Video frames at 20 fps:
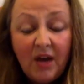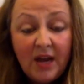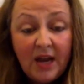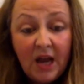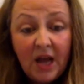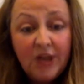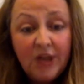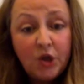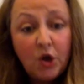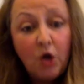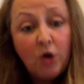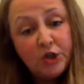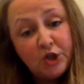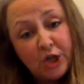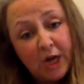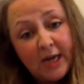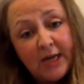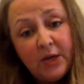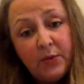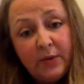a dog
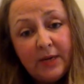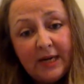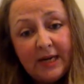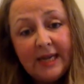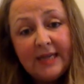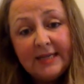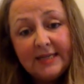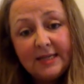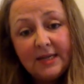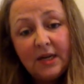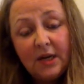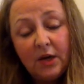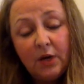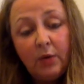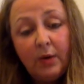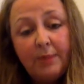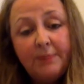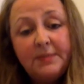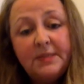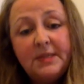genuinely isn't
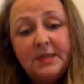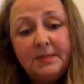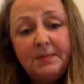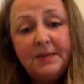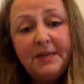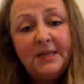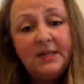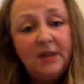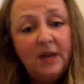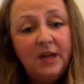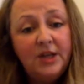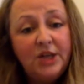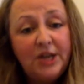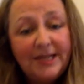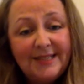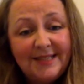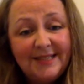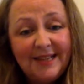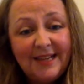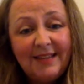equipped to be
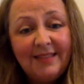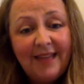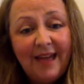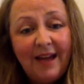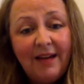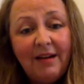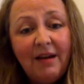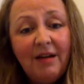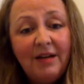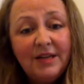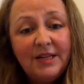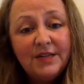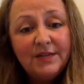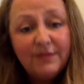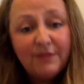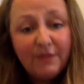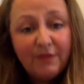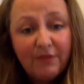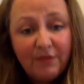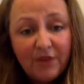digesting that kind of
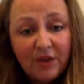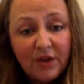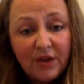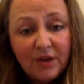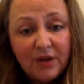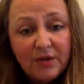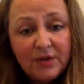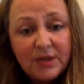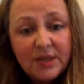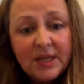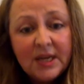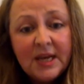a food.